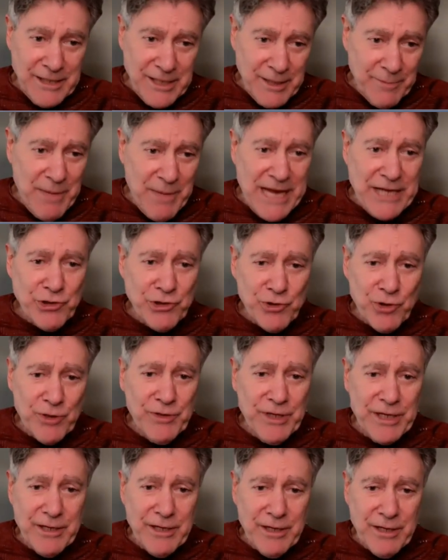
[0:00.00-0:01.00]
to make
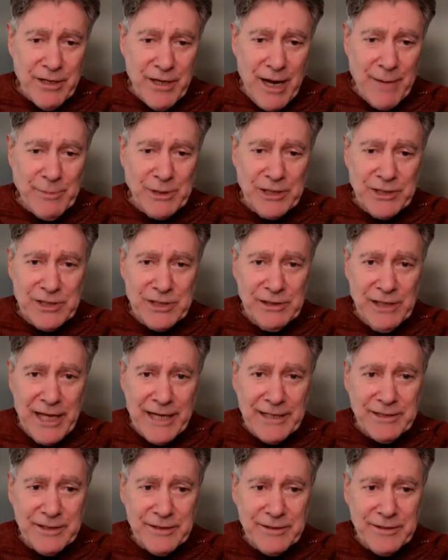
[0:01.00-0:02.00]
sure that Kamala is
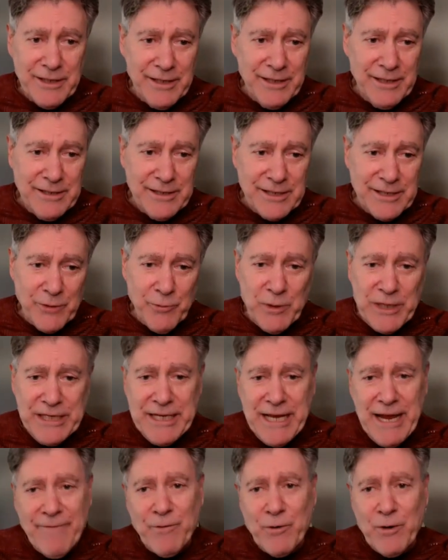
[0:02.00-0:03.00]
elected so
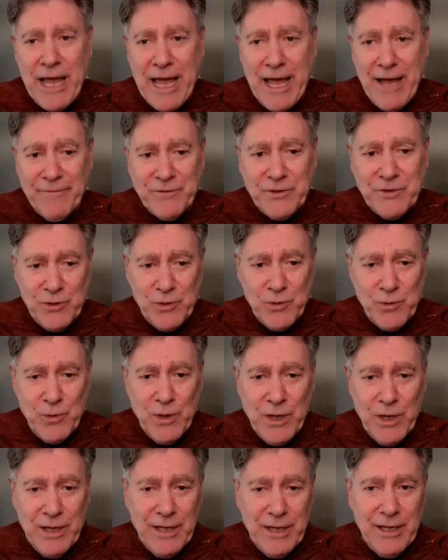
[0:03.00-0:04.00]
we never have
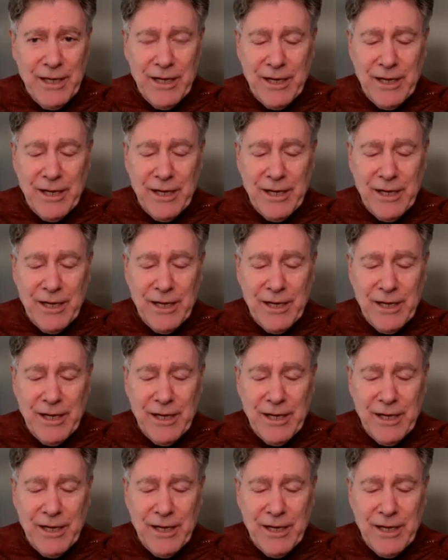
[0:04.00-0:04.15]
to